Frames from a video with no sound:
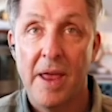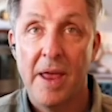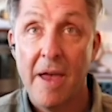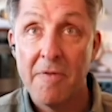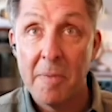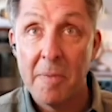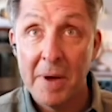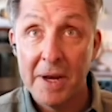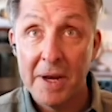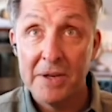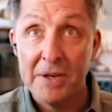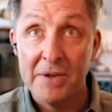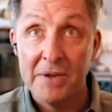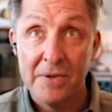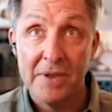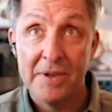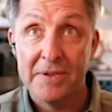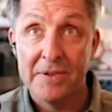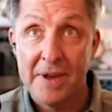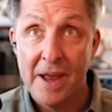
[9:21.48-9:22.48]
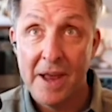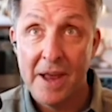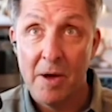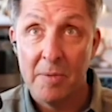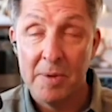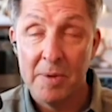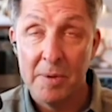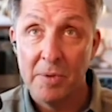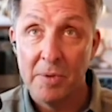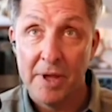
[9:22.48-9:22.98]
Everybody do this now.
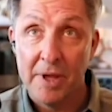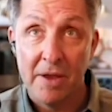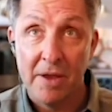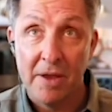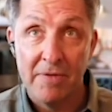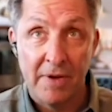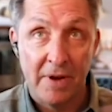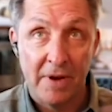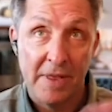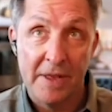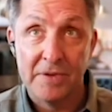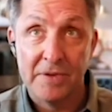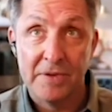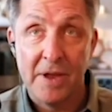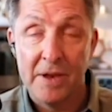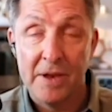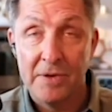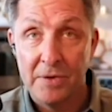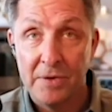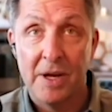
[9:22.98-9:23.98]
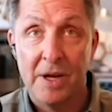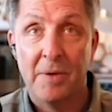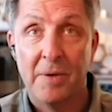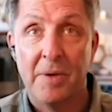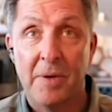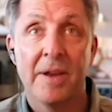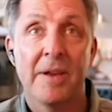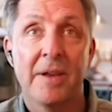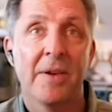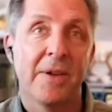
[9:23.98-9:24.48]
People look at you funny. That's okay. Do it
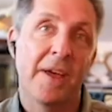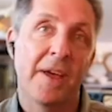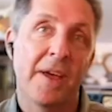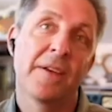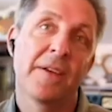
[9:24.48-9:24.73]
anyway. Okay.